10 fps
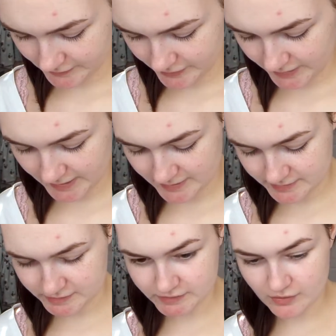Okay,
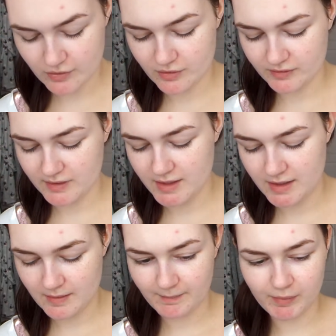so
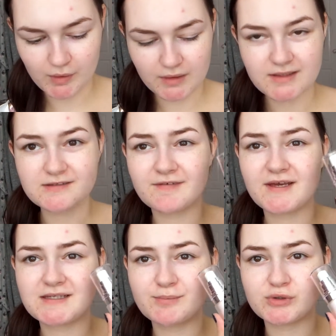the Poreless
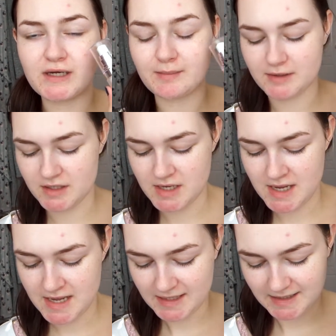Face Primer
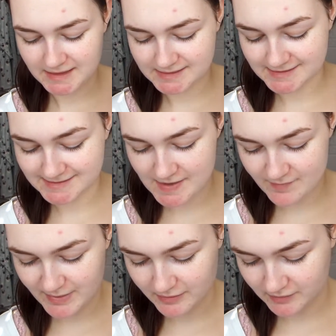is
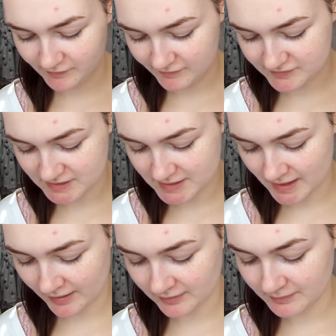£7.50
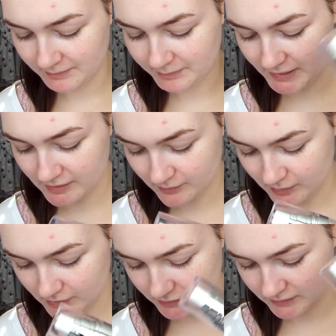and the bigger
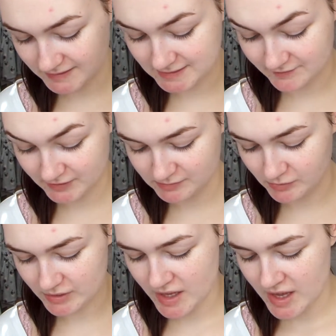one, this is for the small
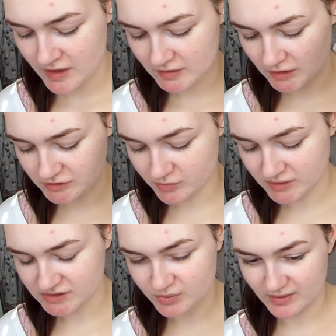one, the large one
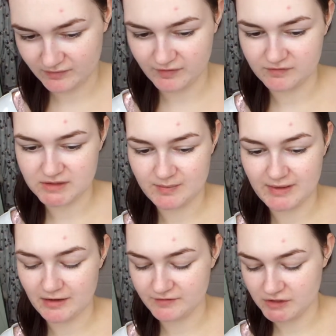is £12.50 but
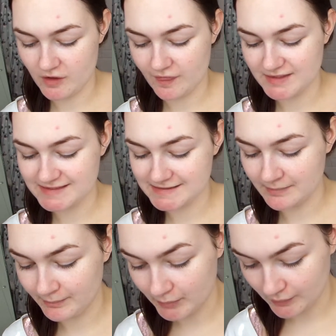I also got this
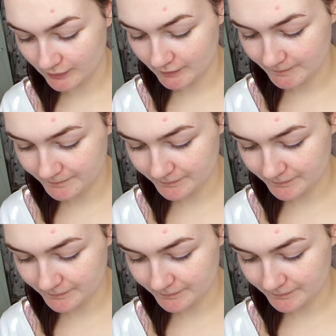small.